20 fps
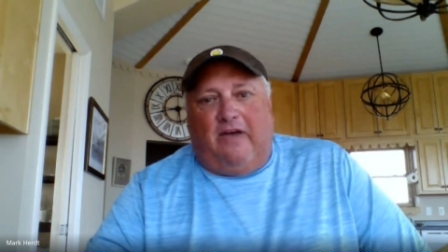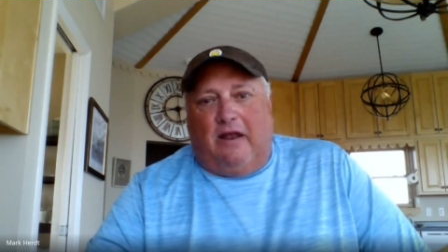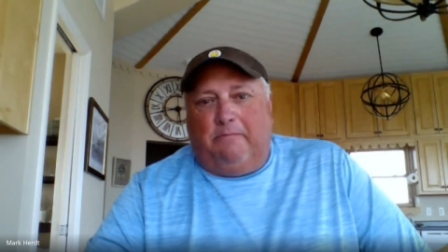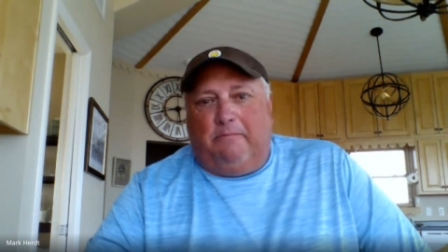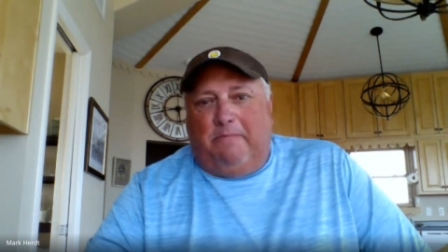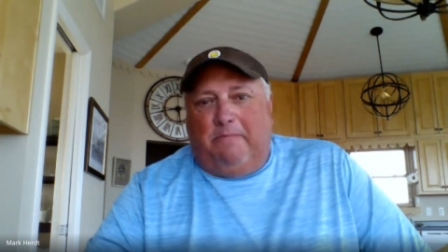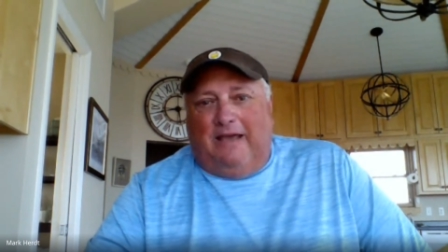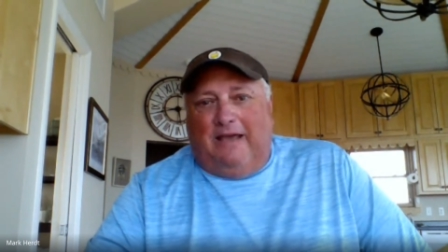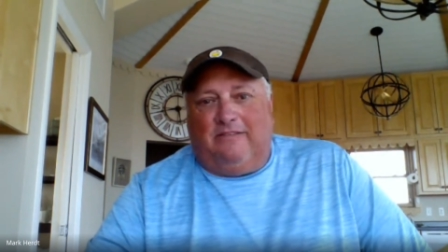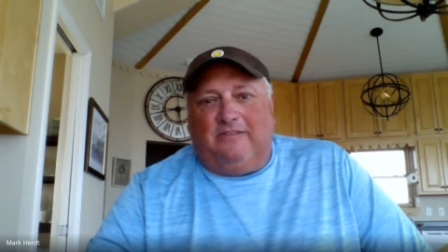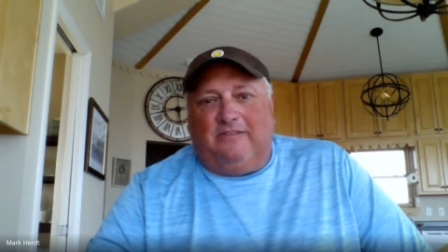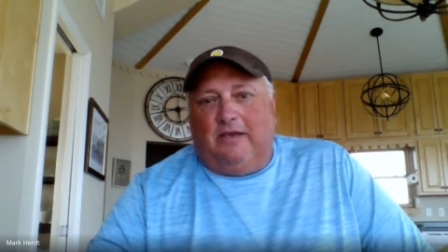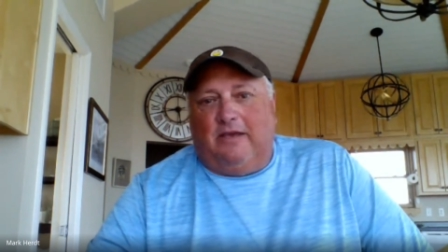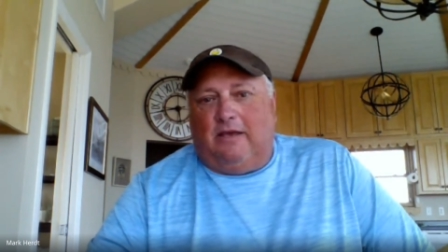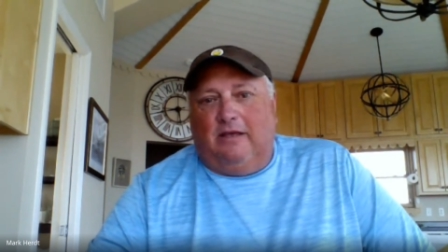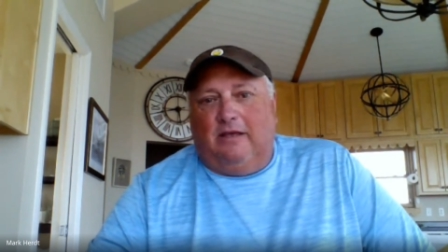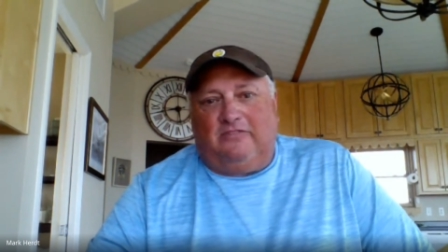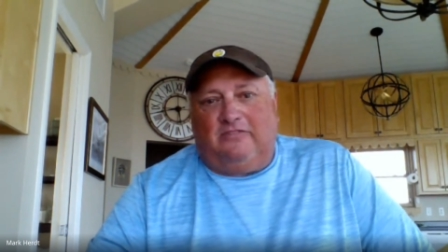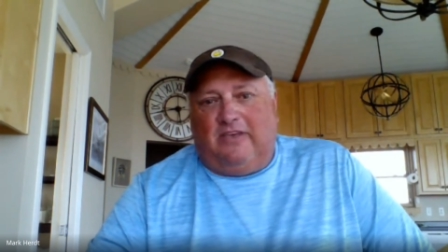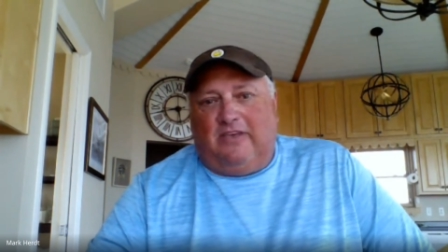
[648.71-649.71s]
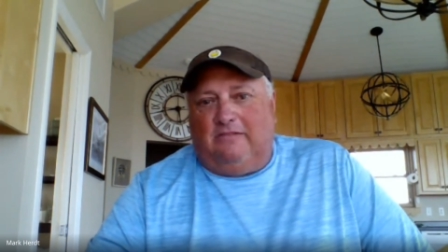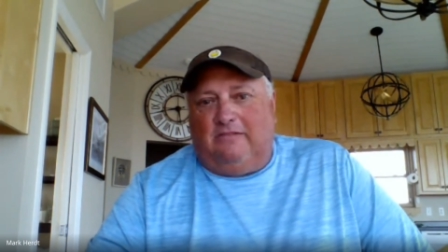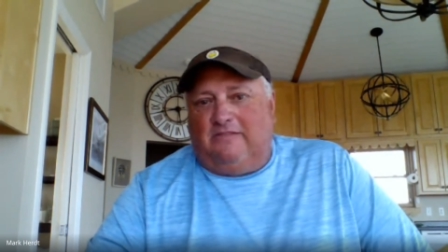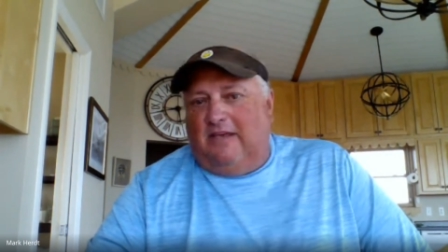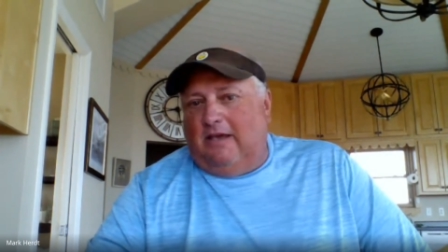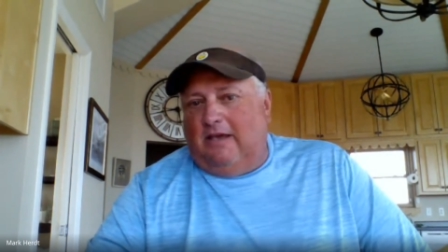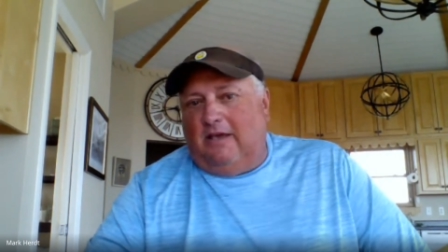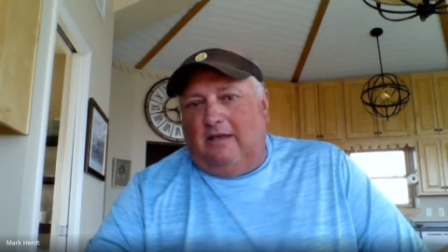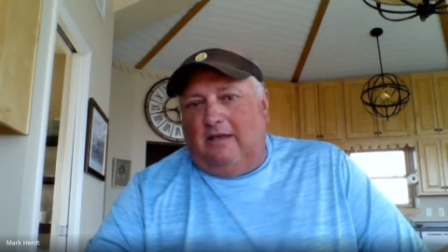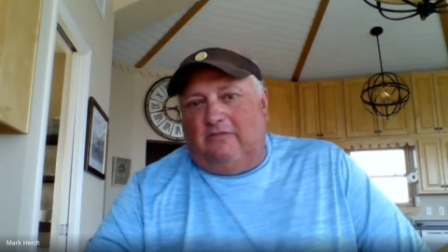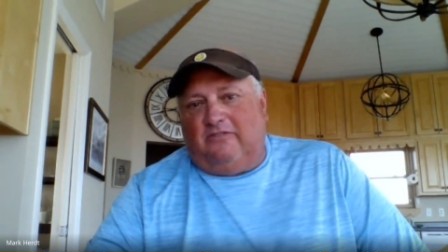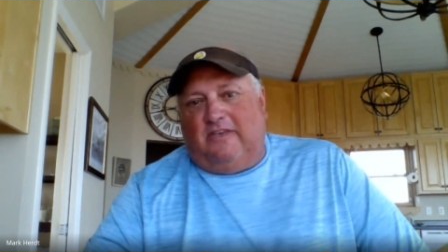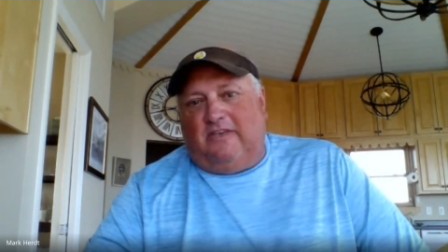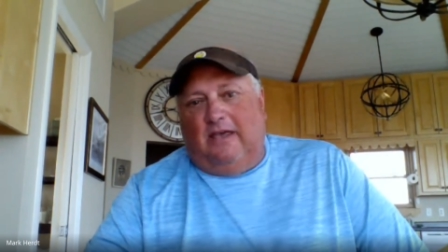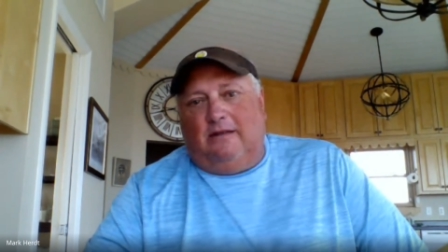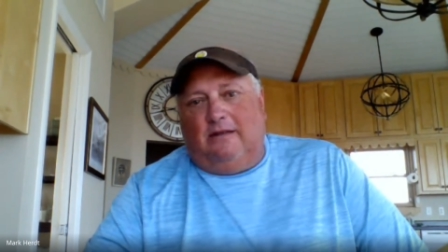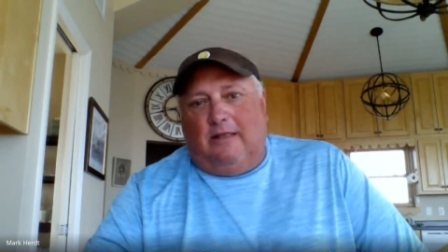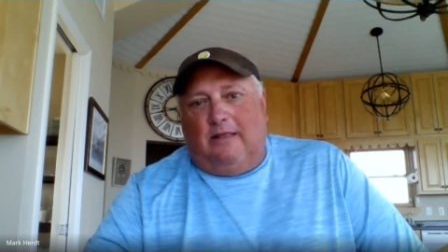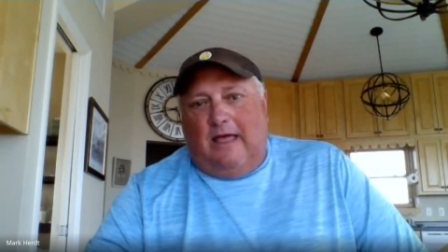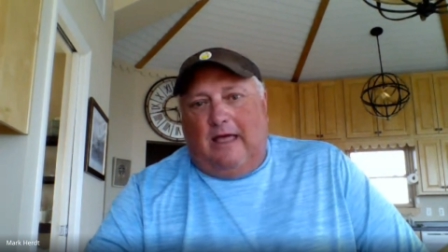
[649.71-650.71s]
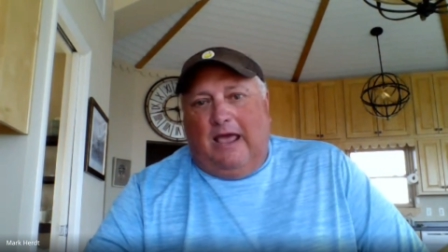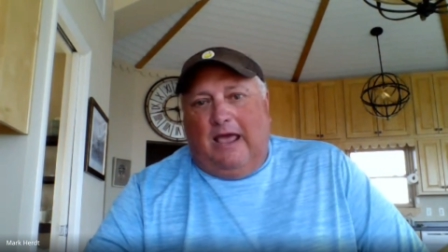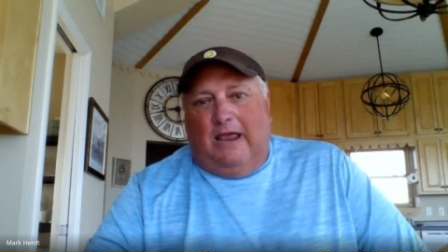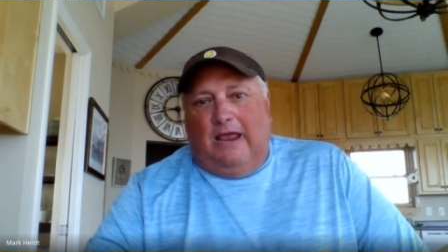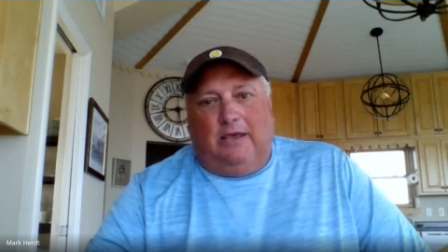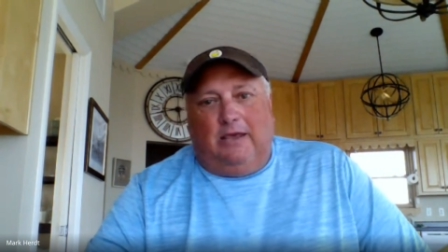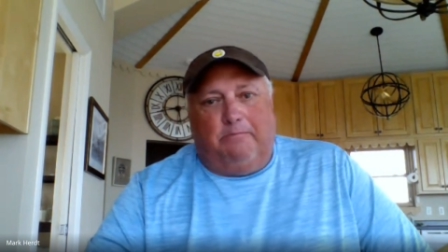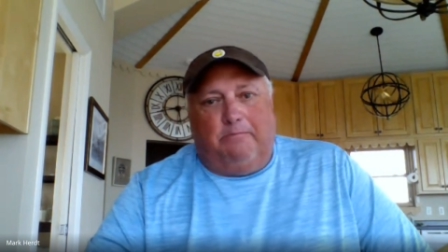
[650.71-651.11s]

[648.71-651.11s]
how to buy tickets, get tickets, get in line,